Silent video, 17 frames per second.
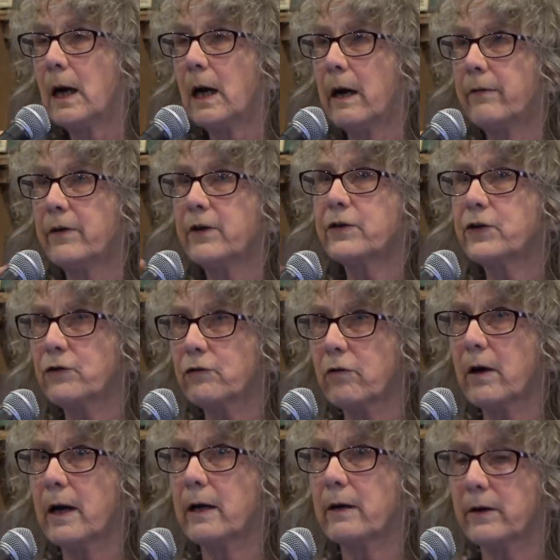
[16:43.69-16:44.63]
and this
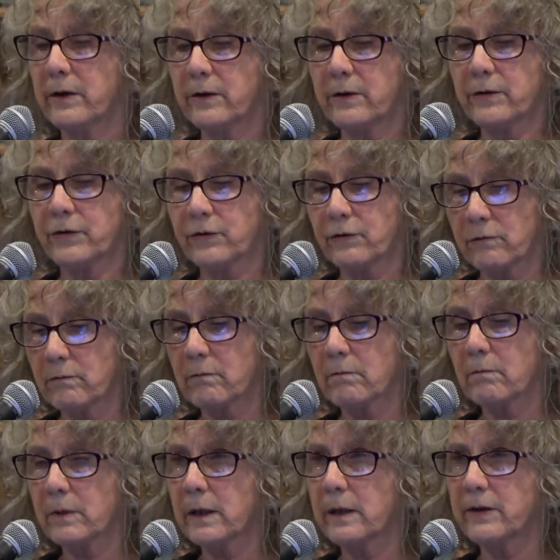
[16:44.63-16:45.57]
trend is
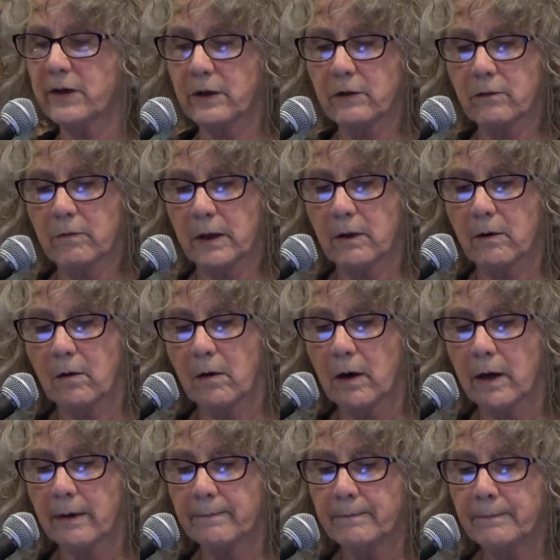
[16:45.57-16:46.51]
continuing
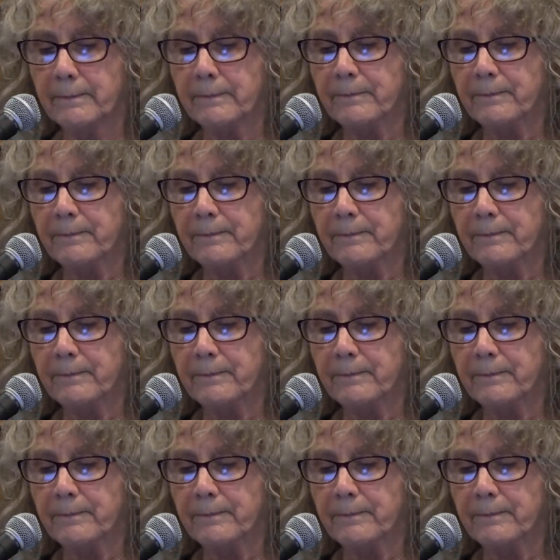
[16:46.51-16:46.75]
on.